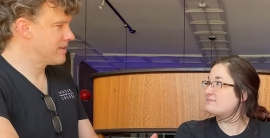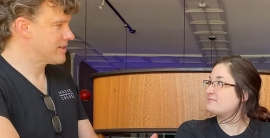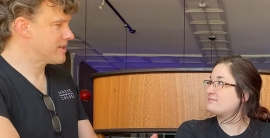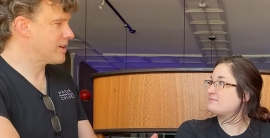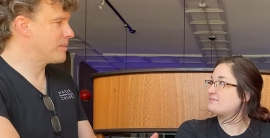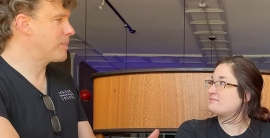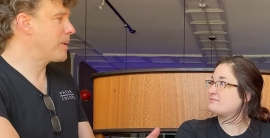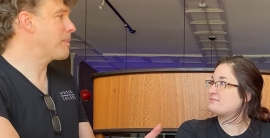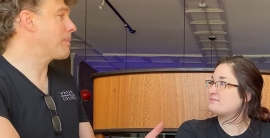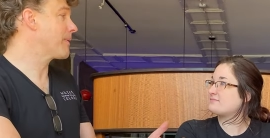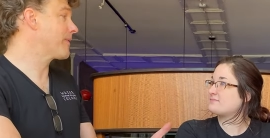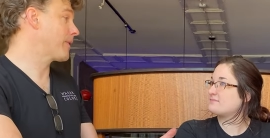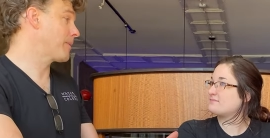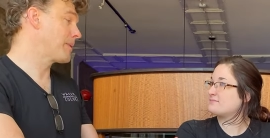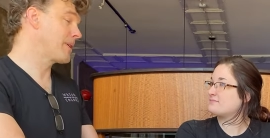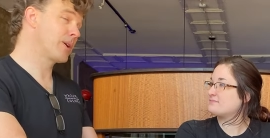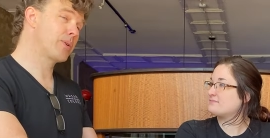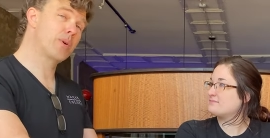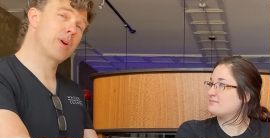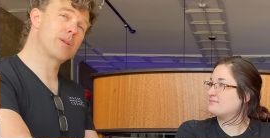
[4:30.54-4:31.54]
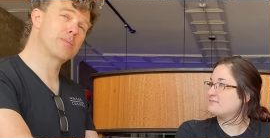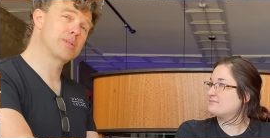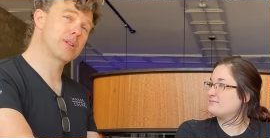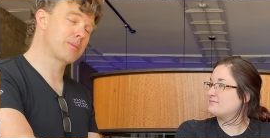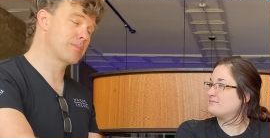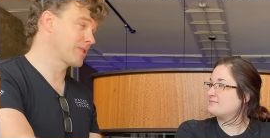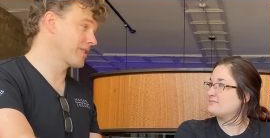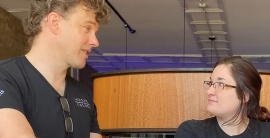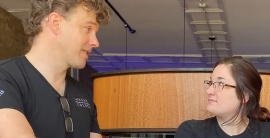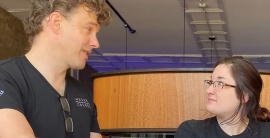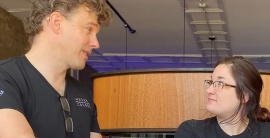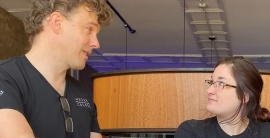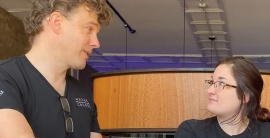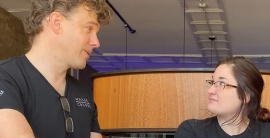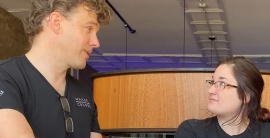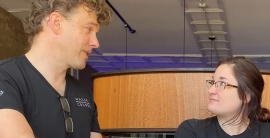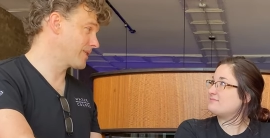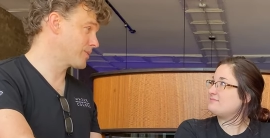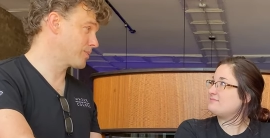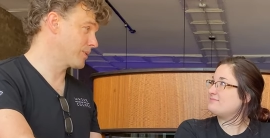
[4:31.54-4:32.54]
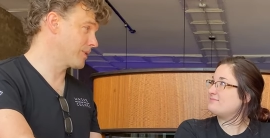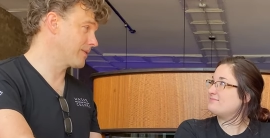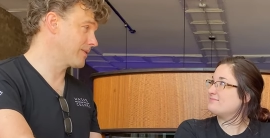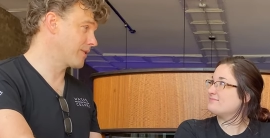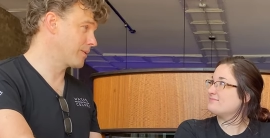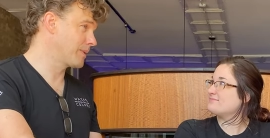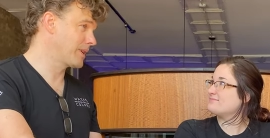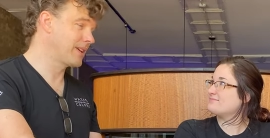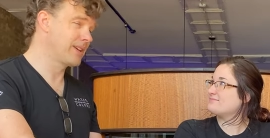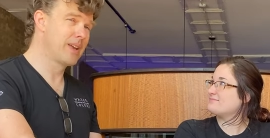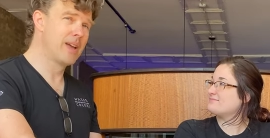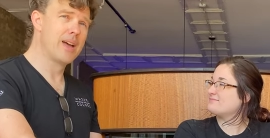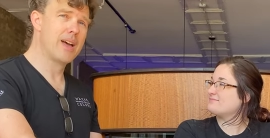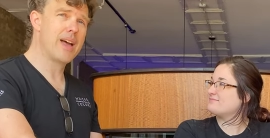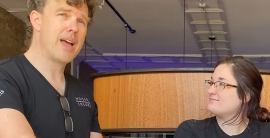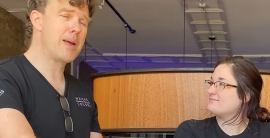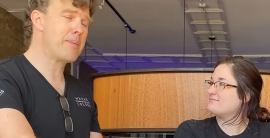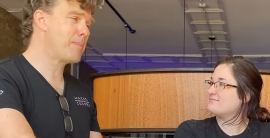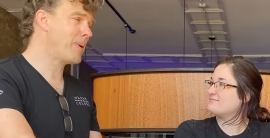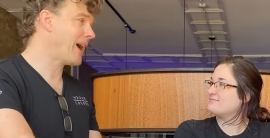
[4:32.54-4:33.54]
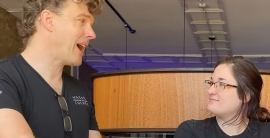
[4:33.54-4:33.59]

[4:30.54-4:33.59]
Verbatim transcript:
Speaker 1: some people from the aquarium club are gonna know this word for me. A